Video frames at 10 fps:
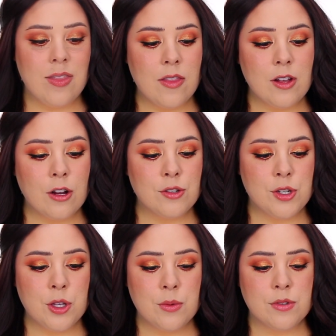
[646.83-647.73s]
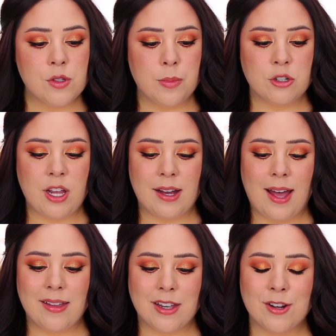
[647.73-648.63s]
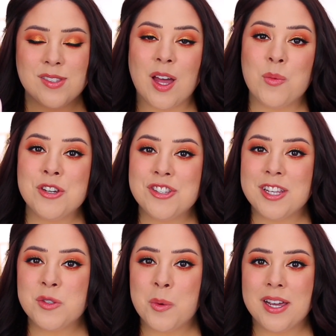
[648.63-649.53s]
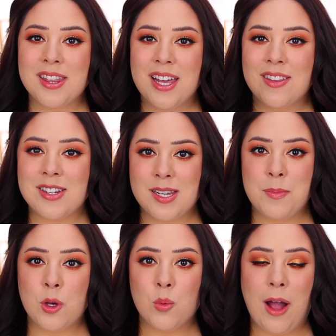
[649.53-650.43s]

And then there are two Super Shock highlighters. I wish these were in like the typical